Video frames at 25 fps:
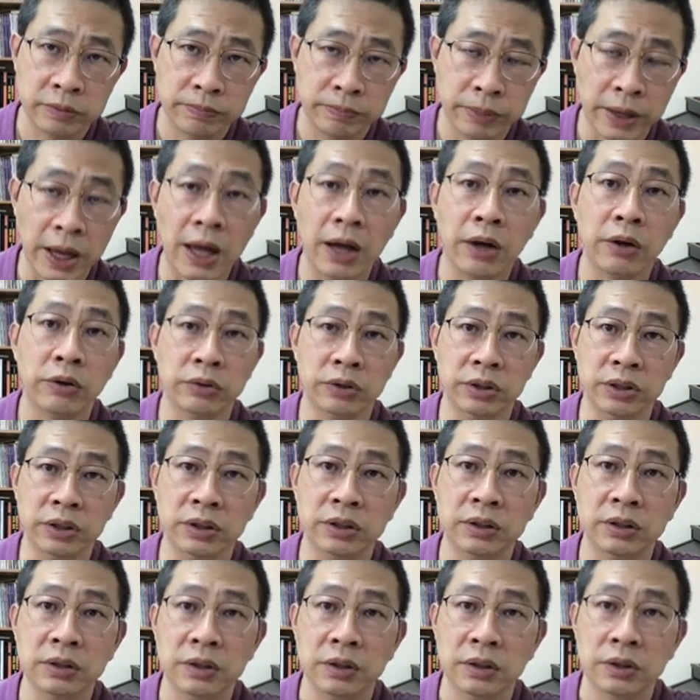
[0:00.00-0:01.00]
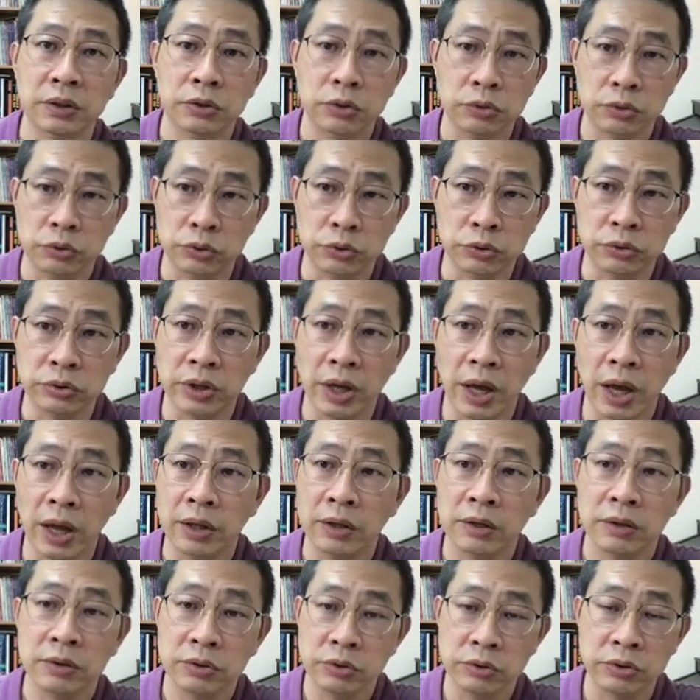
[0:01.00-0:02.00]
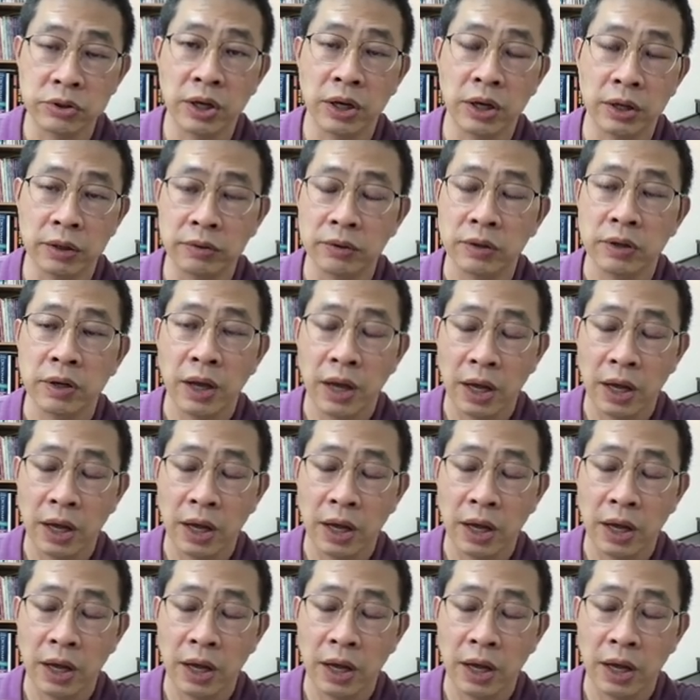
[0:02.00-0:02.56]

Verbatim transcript: power to do that you can